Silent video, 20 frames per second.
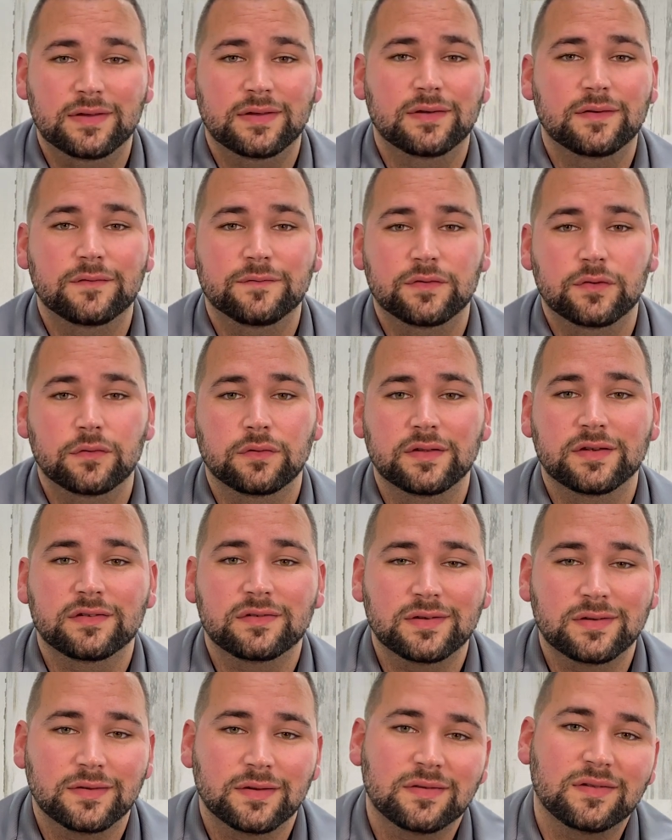give your
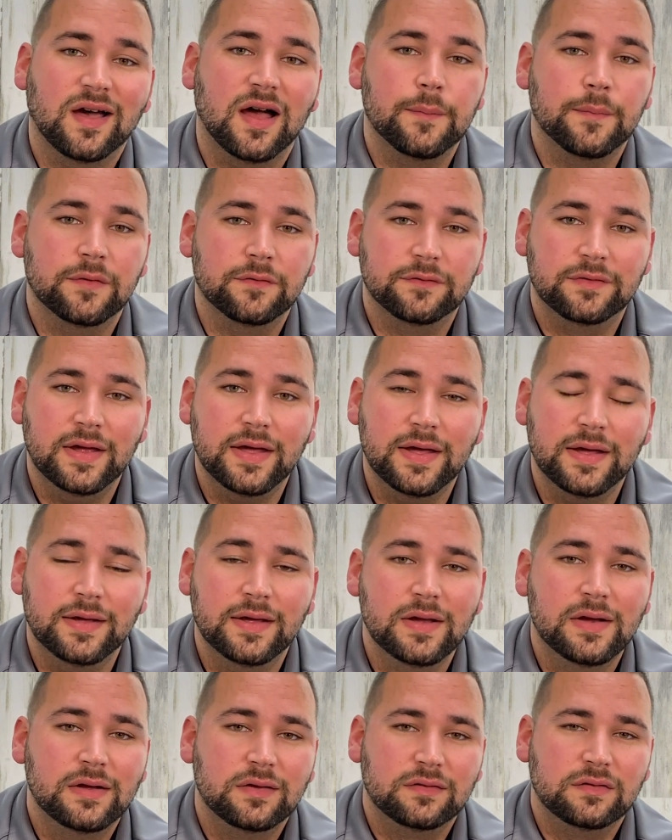listing the time of day
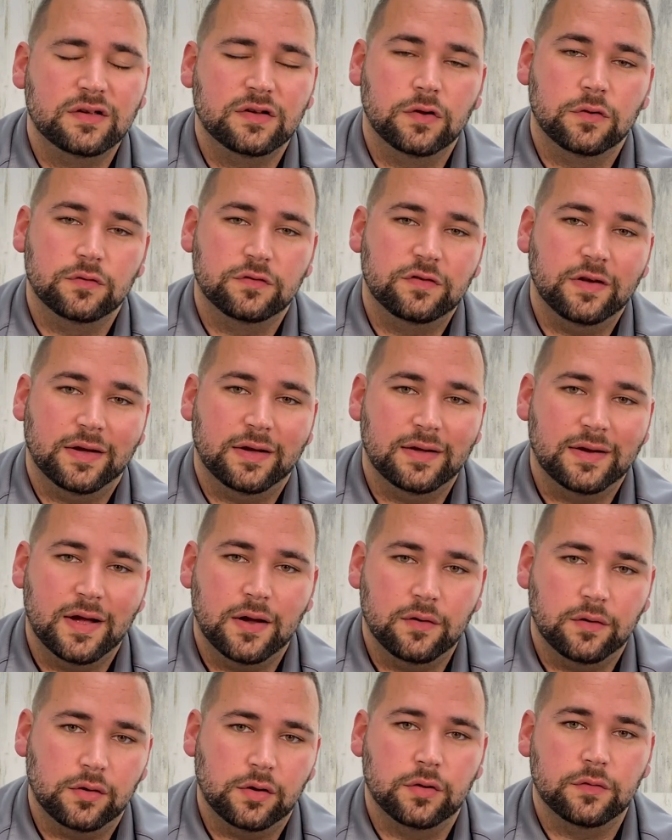to go check it
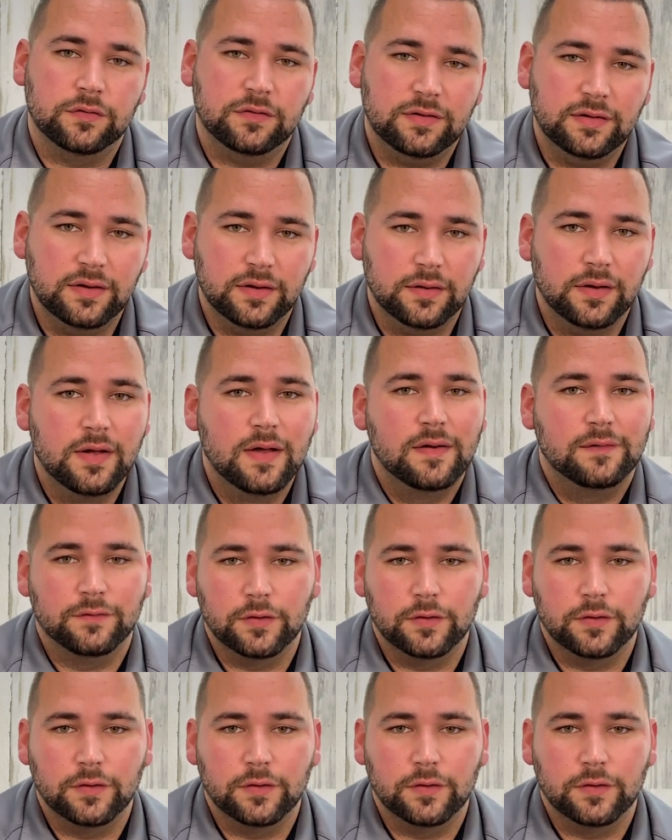out and go see it.